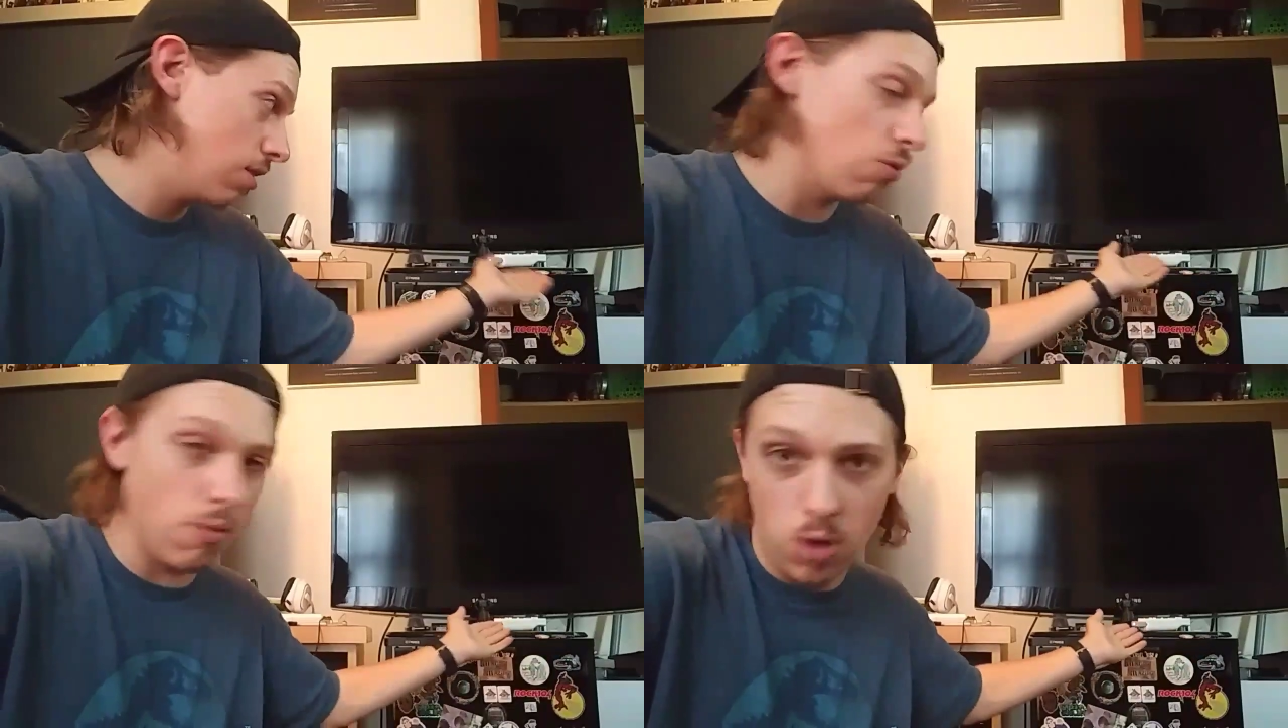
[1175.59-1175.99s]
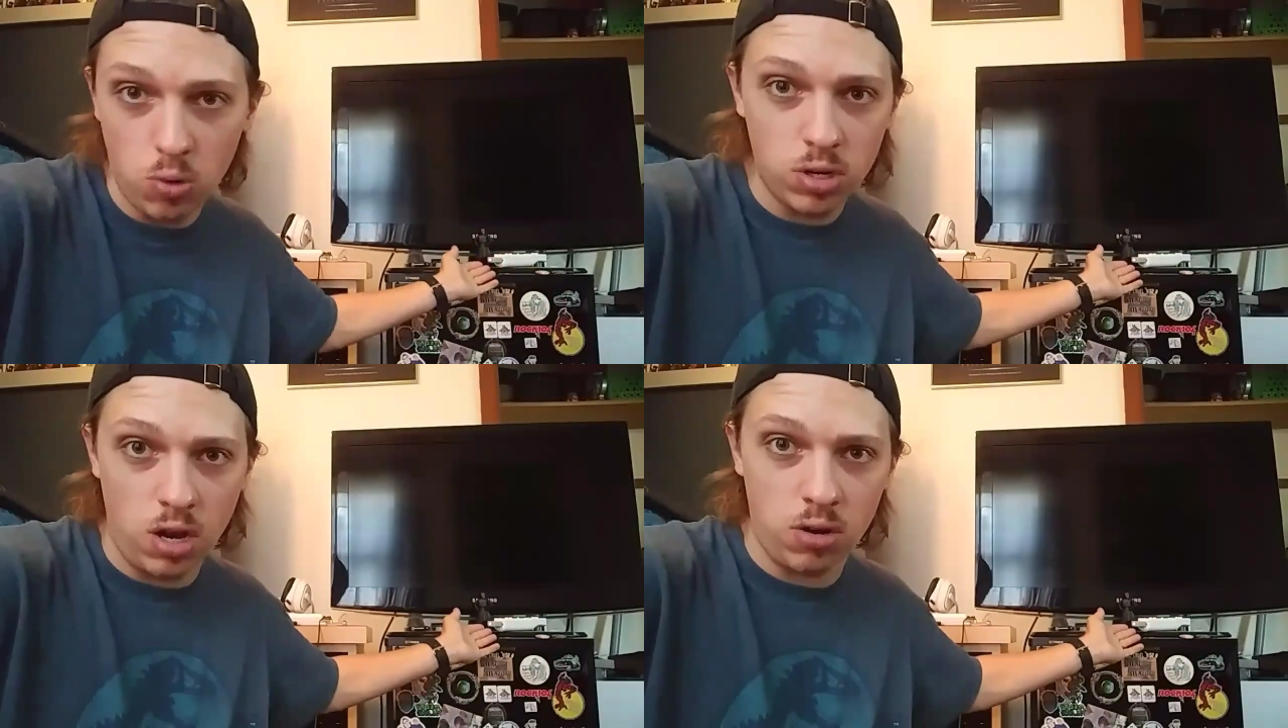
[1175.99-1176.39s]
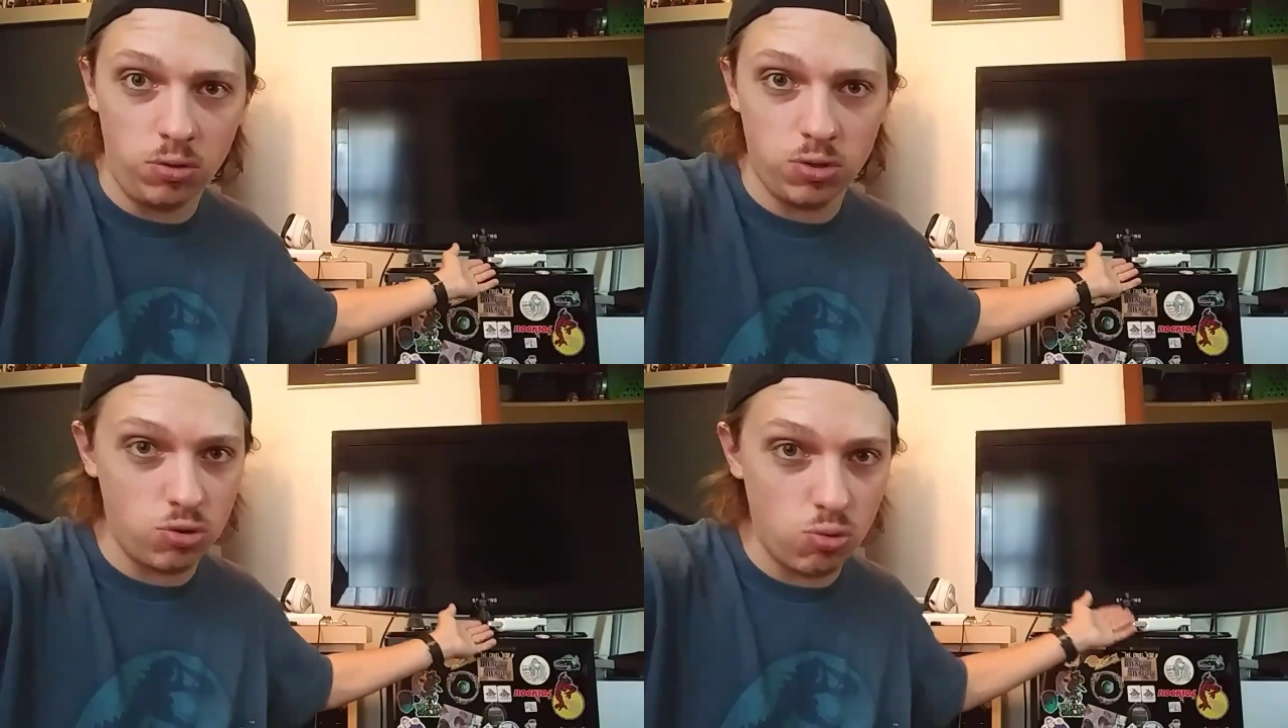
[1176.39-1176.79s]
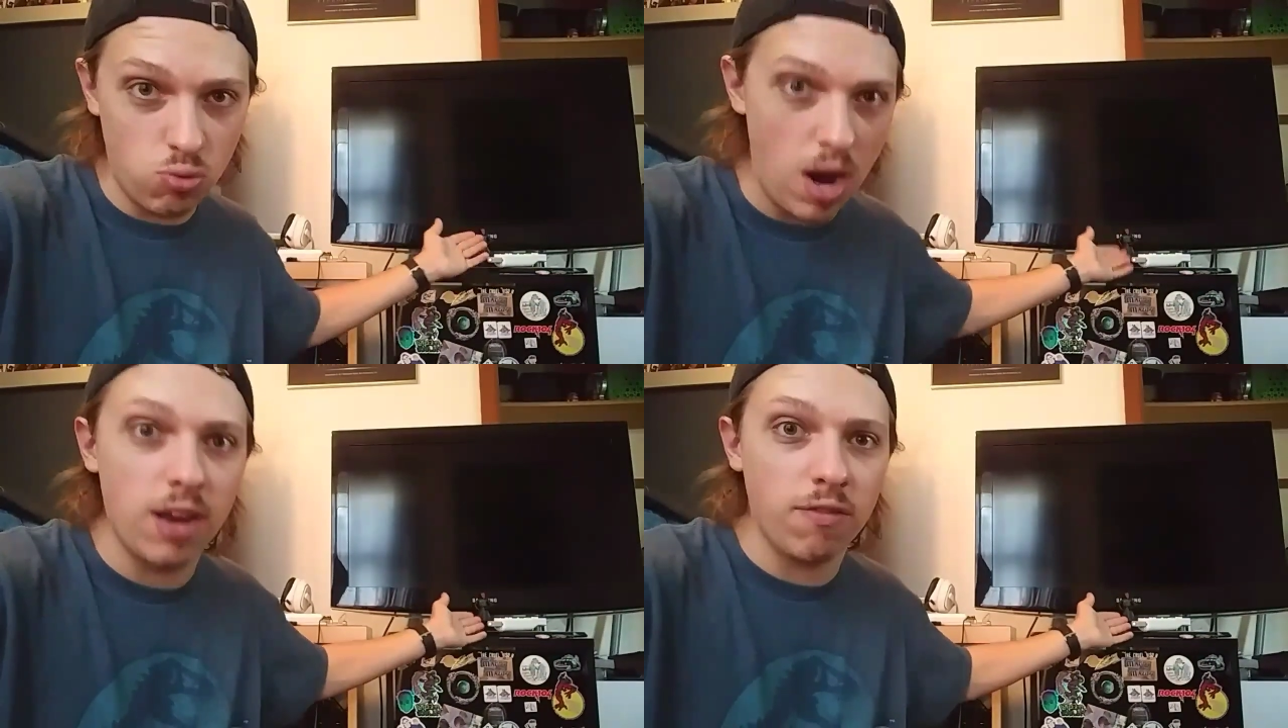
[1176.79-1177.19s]
the remote dongle is
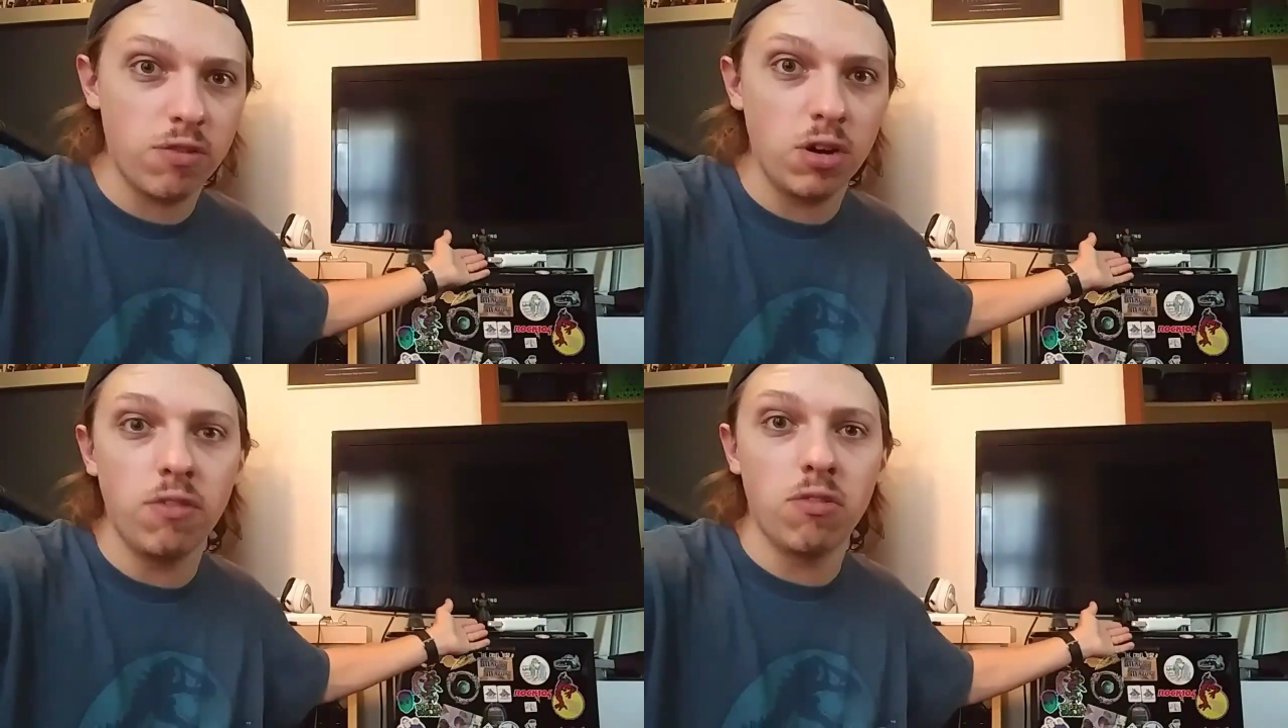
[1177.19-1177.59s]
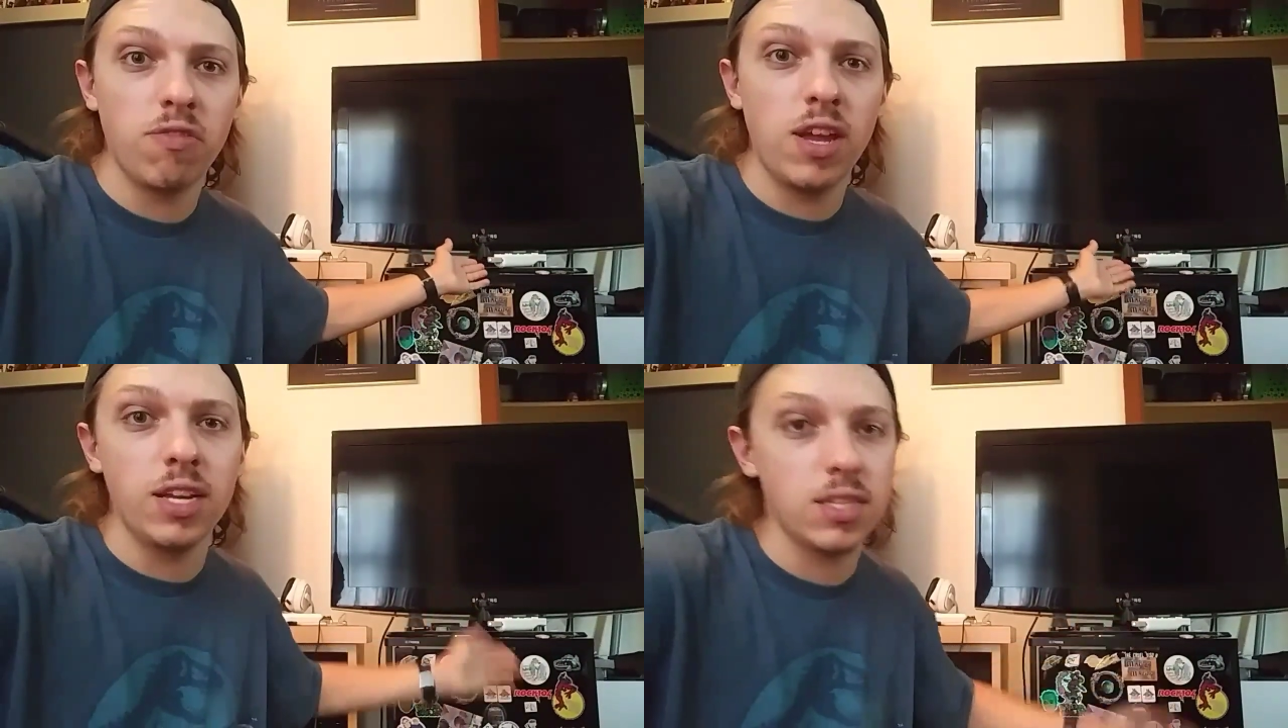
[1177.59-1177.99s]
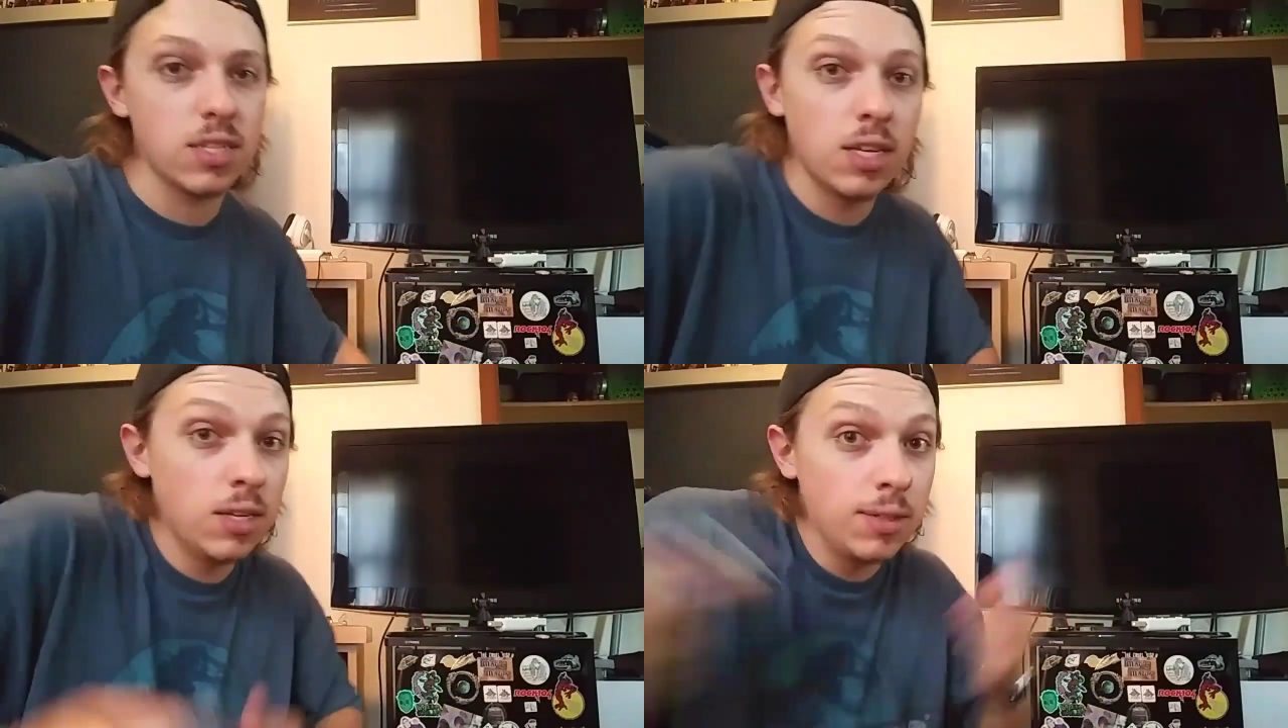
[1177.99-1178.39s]
right in front of your face.